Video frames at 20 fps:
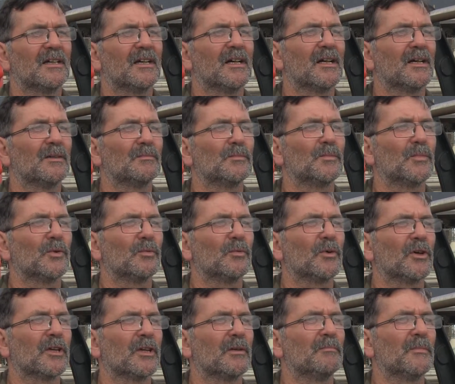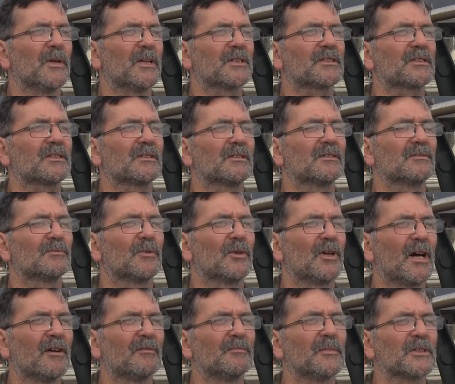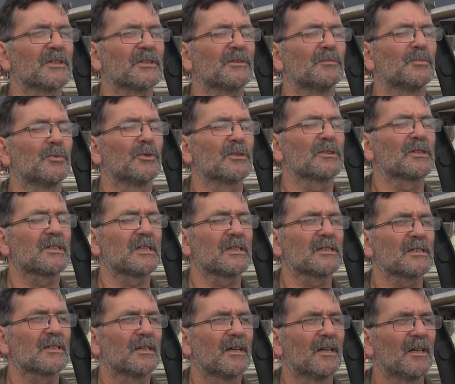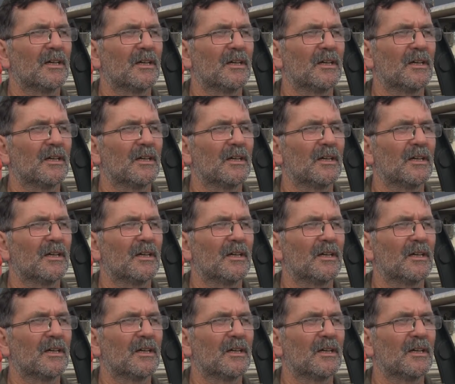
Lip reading: But what I've missed the most is